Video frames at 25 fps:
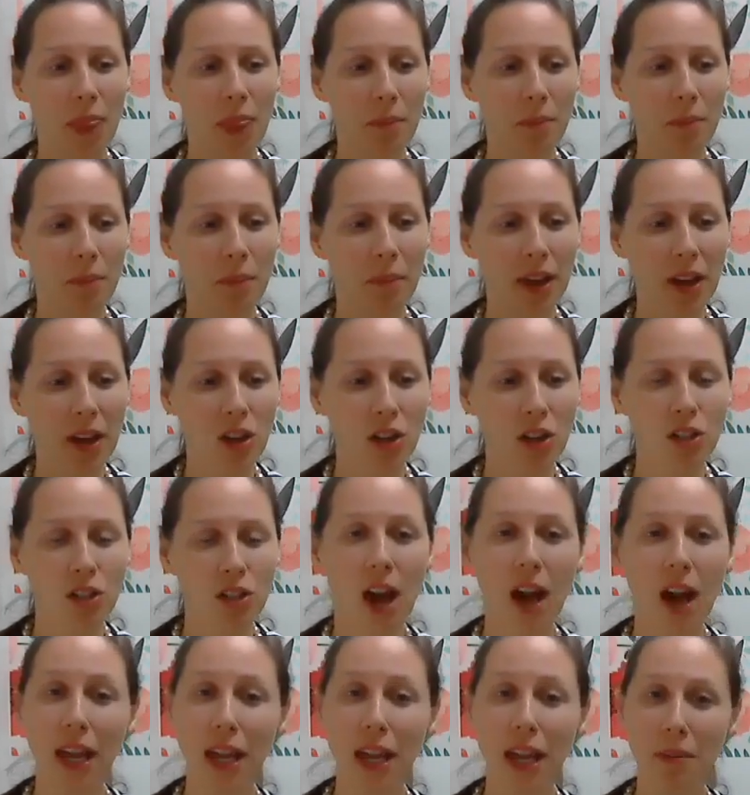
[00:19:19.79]
But you're
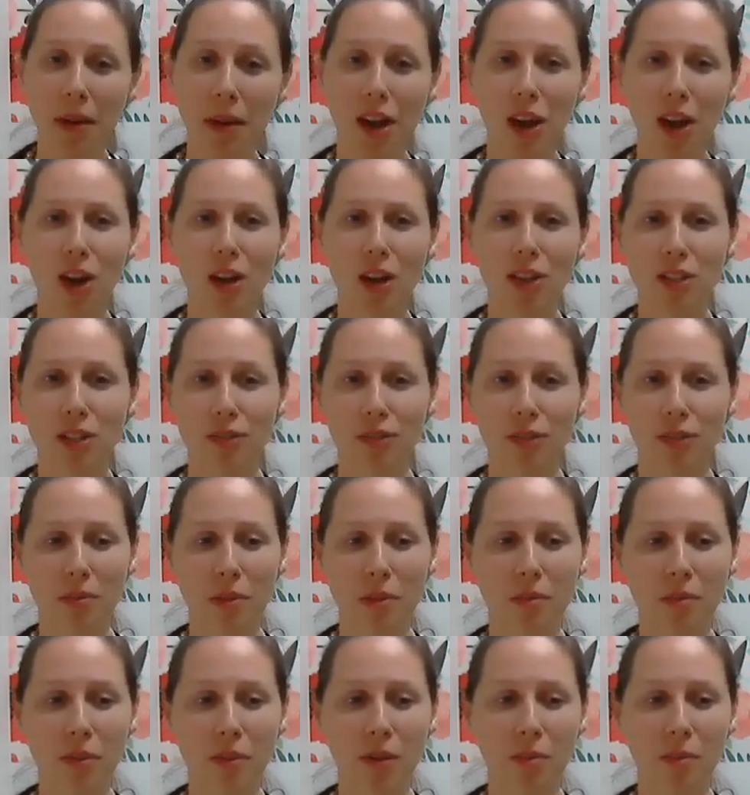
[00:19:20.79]
talking about it also
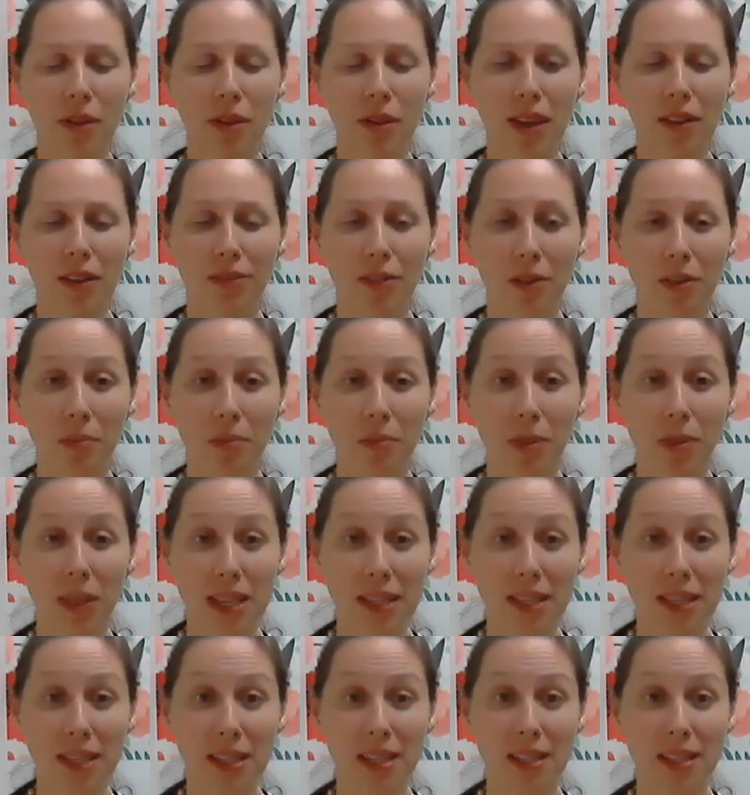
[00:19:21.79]
from
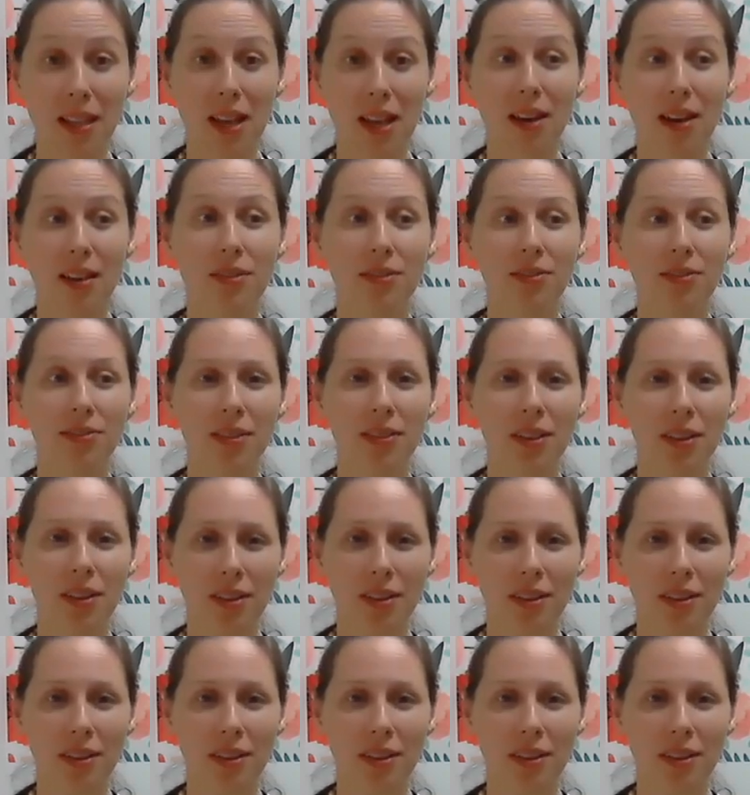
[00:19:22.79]
places of